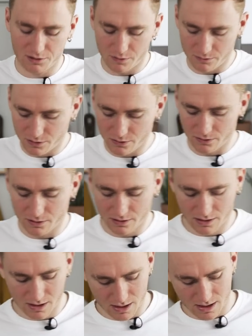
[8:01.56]
they won't cook.
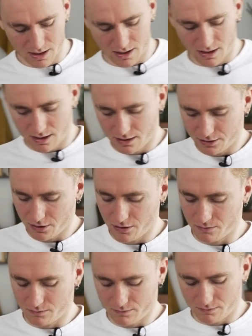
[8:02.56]

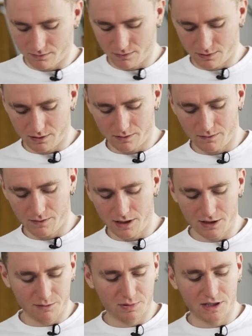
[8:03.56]
So
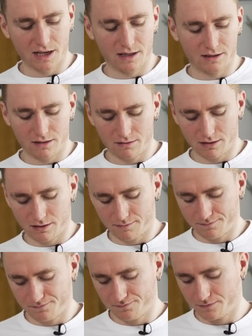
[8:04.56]
these are potatoes.
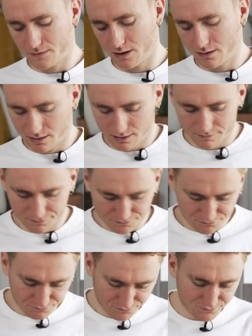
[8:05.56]
Okay.
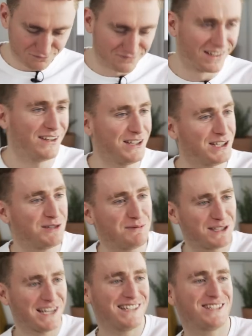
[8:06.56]
These are
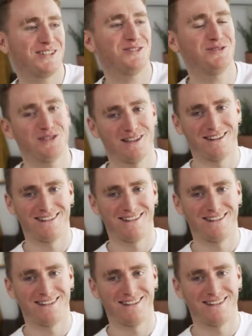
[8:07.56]
potatoes.